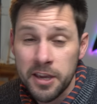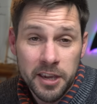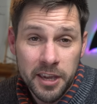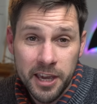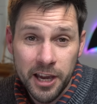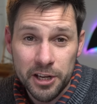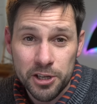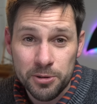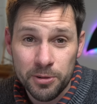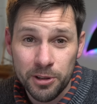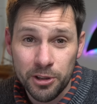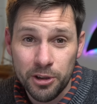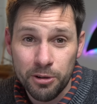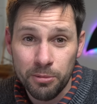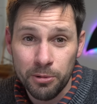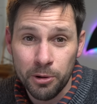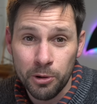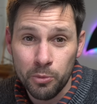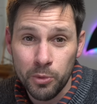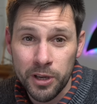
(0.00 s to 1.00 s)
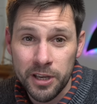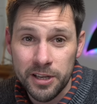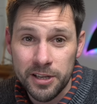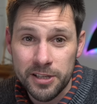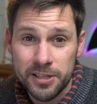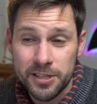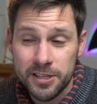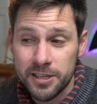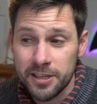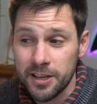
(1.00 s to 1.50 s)
Catch you in the coming
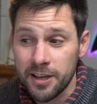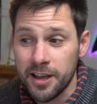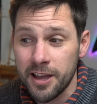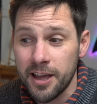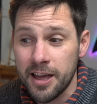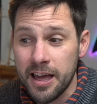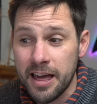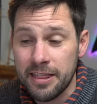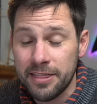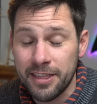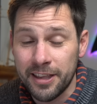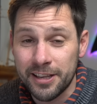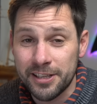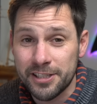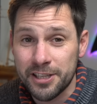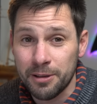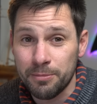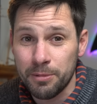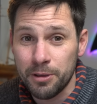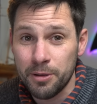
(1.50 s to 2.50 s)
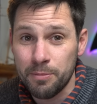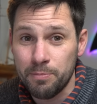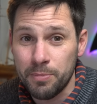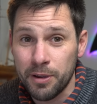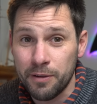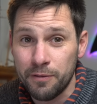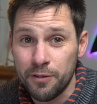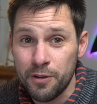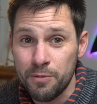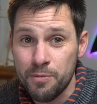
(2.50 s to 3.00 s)
weeks. I think it's going to be a
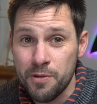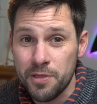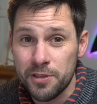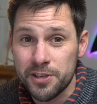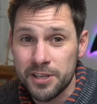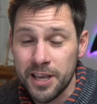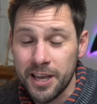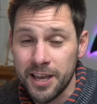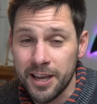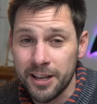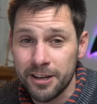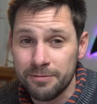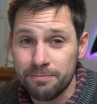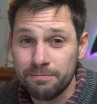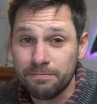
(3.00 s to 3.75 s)
big few months ahead.